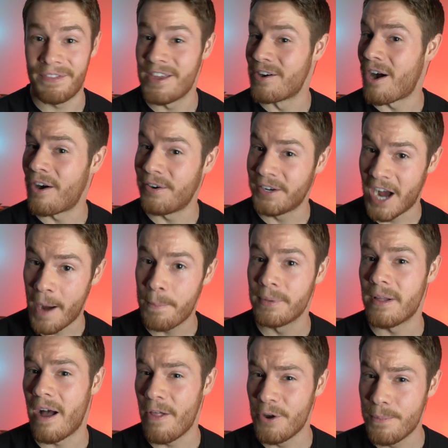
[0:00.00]
There are a
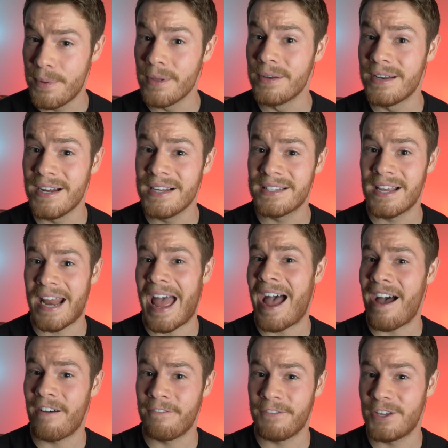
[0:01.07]
couple other buildings that
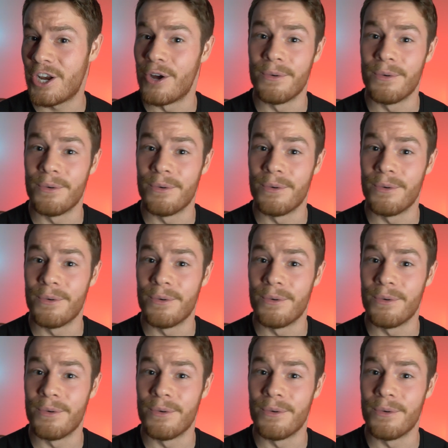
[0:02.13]
have,